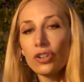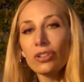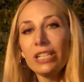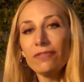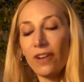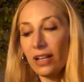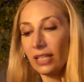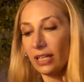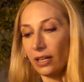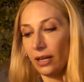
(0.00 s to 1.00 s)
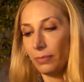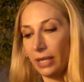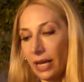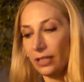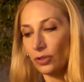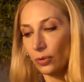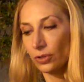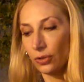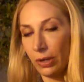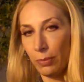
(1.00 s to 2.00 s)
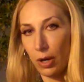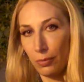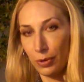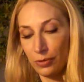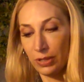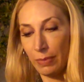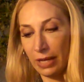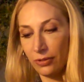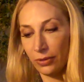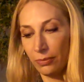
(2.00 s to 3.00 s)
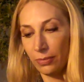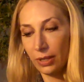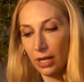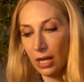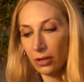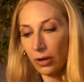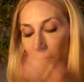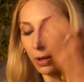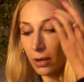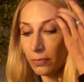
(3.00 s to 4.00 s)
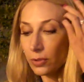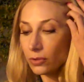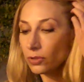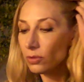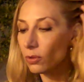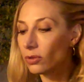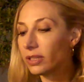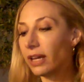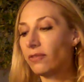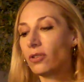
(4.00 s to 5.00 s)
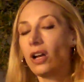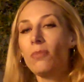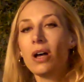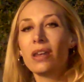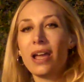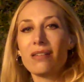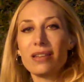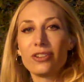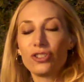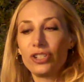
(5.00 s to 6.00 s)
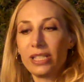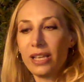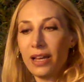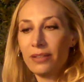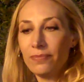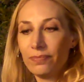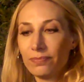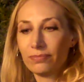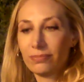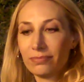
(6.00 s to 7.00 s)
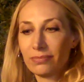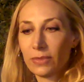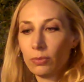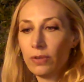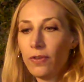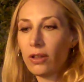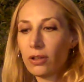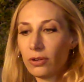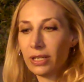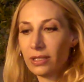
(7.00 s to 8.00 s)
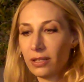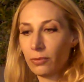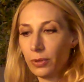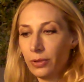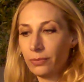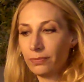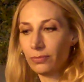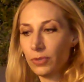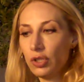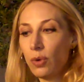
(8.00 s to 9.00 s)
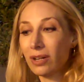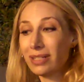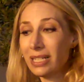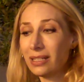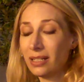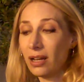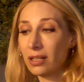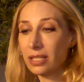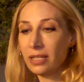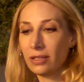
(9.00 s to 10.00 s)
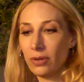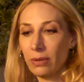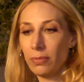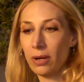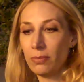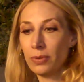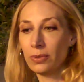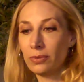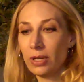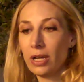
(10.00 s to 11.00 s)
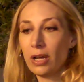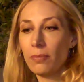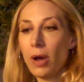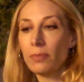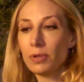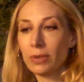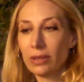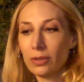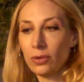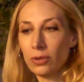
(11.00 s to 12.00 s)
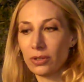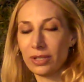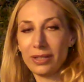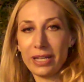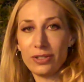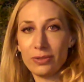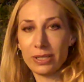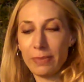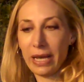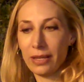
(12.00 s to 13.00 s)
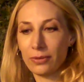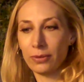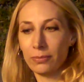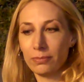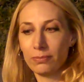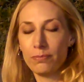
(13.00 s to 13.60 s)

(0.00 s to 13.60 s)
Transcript: Darlene finally got up and headed towards Grandpa Boone's bedroom. "Grandpa Boone, you old devil, come on out here," she said. We followed her into the room. She walked in and, not seeing Grandpa Boone, popped around the corner that led to his bathroom.